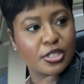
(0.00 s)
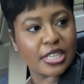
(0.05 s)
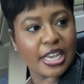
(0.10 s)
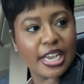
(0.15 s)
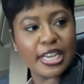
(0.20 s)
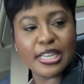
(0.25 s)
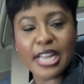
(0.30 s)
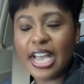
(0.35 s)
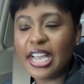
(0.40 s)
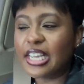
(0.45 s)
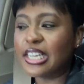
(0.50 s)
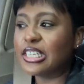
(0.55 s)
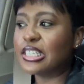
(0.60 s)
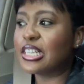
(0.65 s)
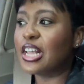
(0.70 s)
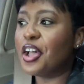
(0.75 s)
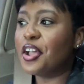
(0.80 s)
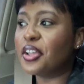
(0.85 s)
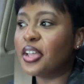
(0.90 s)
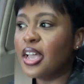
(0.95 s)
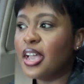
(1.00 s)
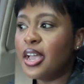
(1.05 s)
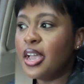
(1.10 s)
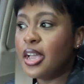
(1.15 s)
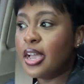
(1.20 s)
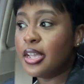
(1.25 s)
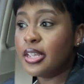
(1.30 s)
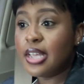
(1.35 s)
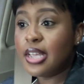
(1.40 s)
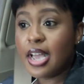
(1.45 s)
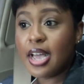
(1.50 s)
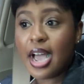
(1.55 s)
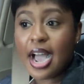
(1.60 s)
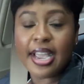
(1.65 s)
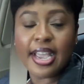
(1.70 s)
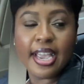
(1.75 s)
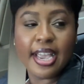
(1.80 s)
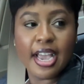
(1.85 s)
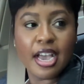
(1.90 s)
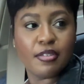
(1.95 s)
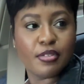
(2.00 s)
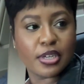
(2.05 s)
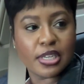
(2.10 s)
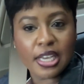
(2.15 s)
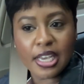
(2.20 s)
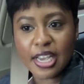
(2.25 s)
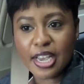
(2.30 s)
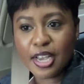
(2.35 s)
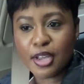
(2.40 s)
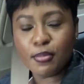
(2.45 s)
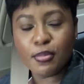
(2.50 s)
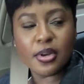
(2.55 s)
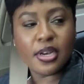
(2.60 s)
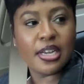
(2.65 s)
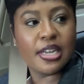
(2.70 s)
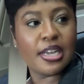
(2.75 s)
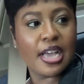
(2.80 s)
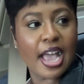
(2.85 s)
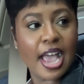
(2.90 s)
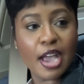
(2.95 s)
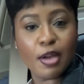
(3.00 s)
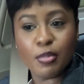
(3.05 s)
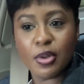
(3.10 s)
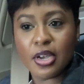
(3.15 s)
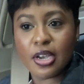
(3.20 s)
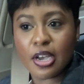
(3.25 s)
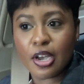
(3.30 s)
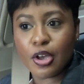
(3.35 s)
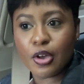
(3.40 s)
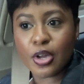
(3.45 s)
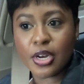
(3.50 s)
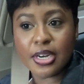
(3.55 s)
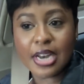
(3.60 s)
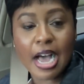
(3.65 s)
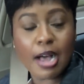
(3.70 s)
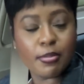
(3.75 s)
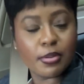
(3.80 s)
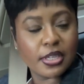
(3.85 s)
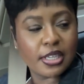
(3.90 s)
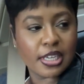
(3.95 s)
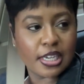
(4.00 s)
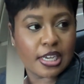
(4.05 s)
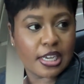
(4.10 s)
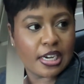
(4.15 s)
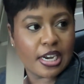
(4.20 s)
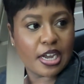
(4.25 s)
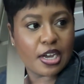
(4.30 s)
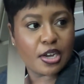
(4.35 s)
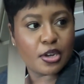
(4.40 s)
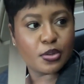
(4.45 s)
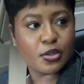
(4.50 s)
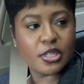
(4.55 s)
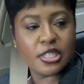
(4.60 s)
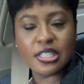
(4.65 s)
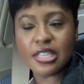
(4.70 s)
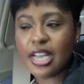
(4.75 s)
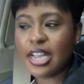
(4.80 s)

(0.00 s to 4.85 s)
saying? Like, it's like, yeah, I can't have a kid, but hey, we can go adopt a kid now. It's like,